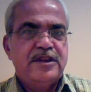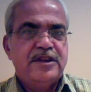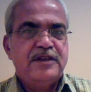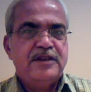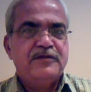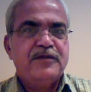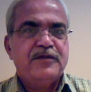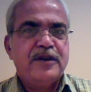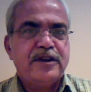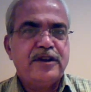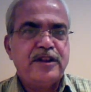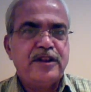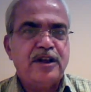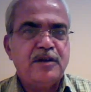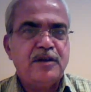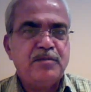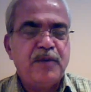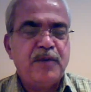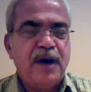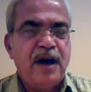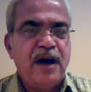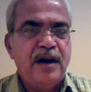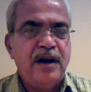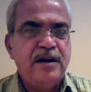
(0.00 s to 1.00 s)
The further
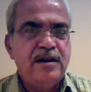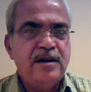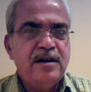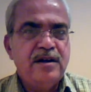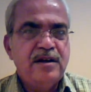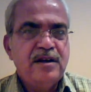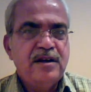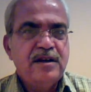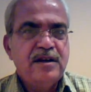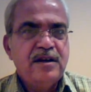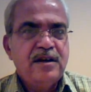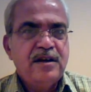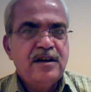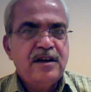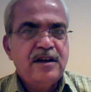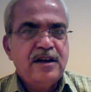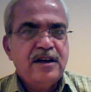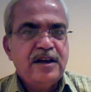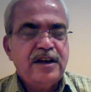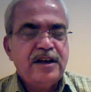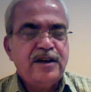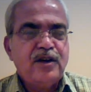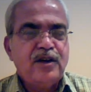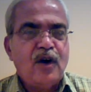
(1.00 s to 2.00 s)
part,
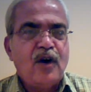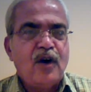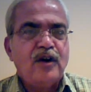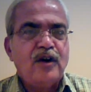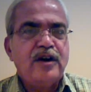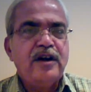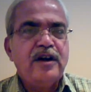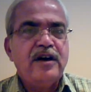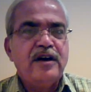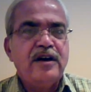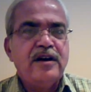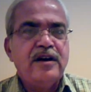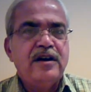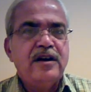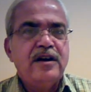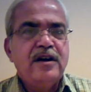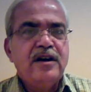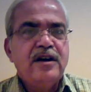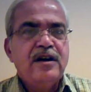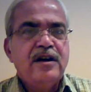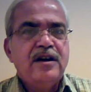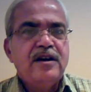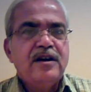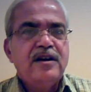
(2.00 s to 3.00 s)
in order
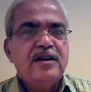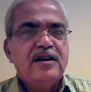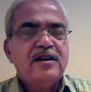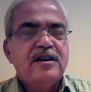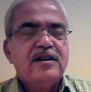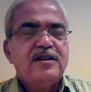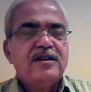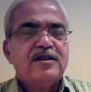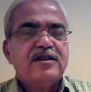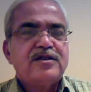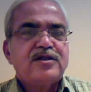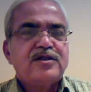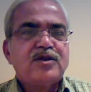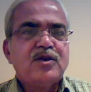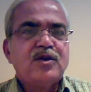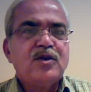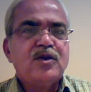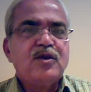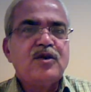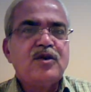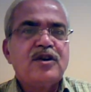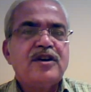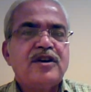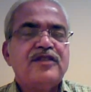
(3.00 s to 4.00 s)

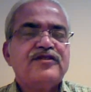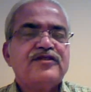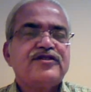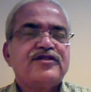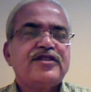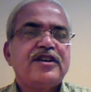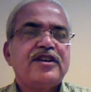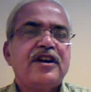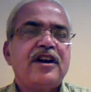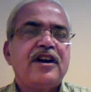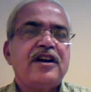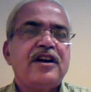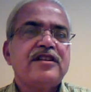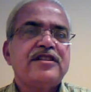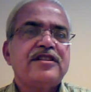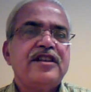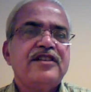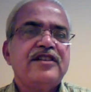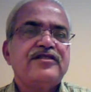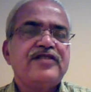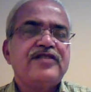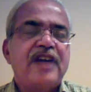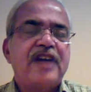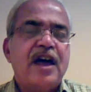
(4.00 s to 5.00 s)
to consider
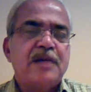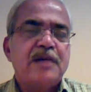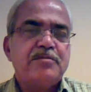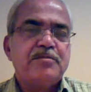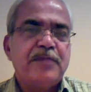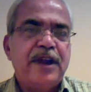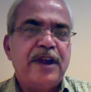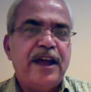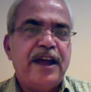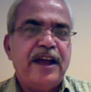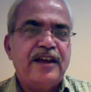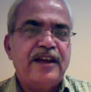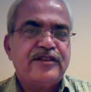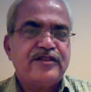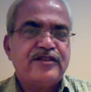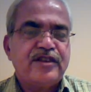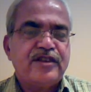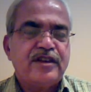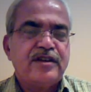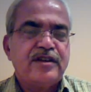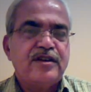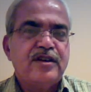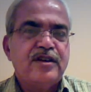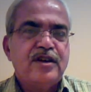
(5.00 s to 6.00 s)
this
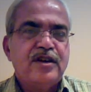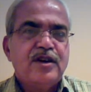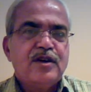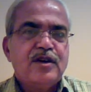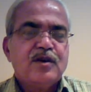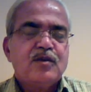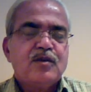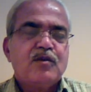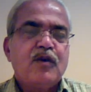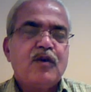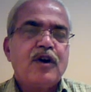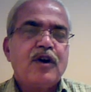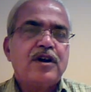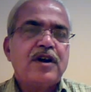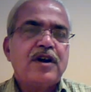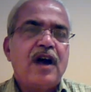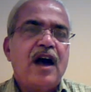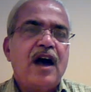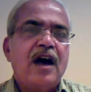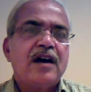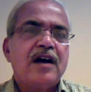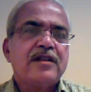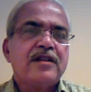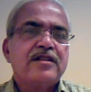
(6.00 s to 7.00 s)
application,
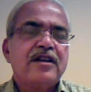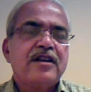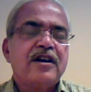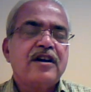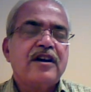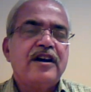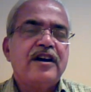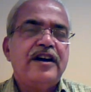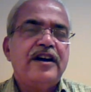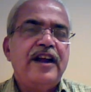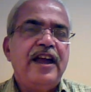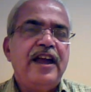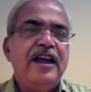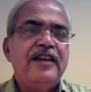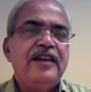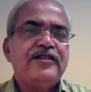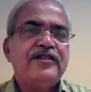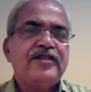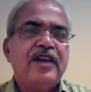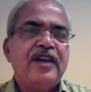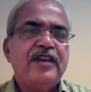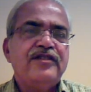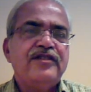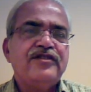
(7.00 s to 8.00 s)
what are the
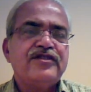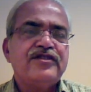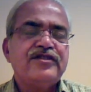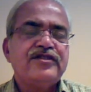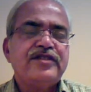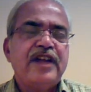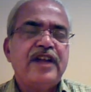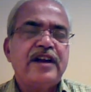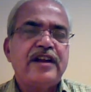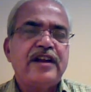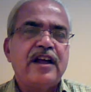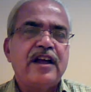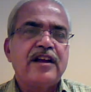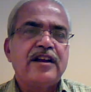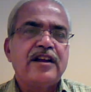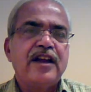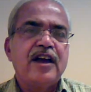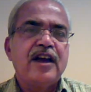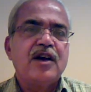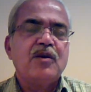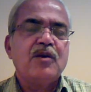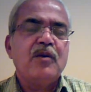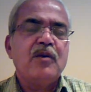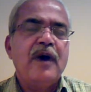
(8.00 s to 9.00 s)
conditions that are
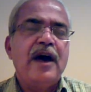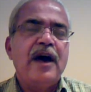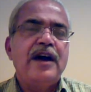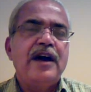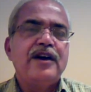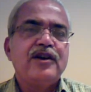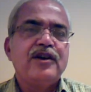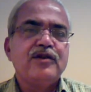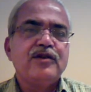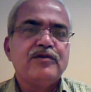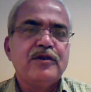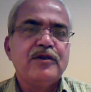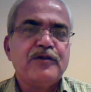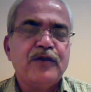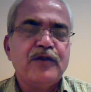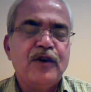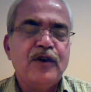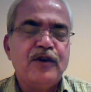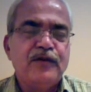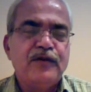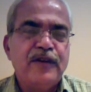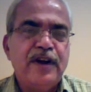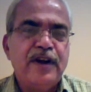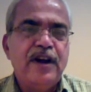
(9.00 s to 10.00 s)
required to be
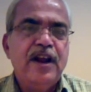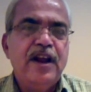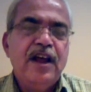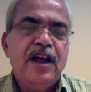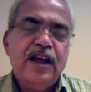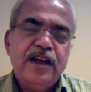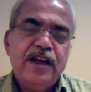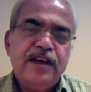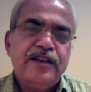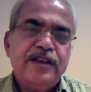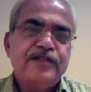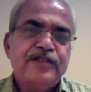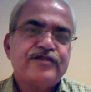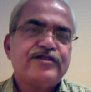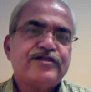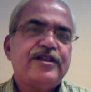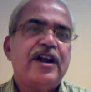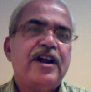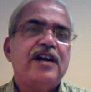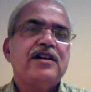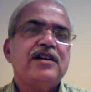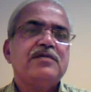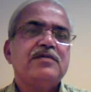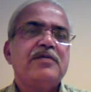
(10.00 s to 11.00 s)
fulfilled is
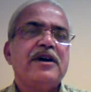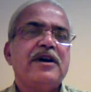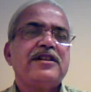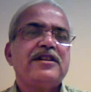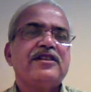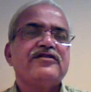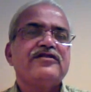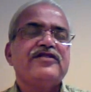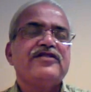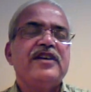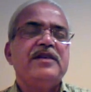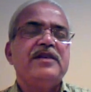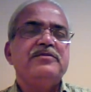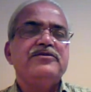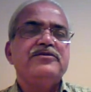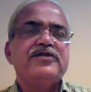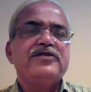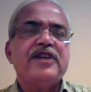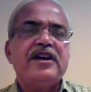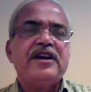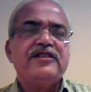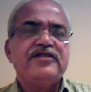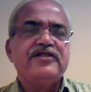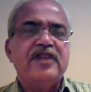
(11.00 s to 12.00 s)
dealt by the same
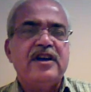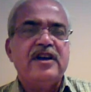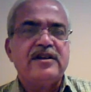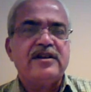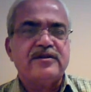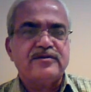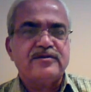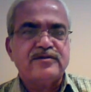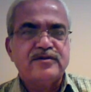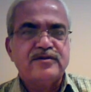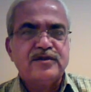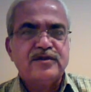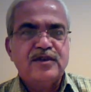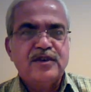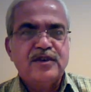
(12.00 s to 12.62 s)
section.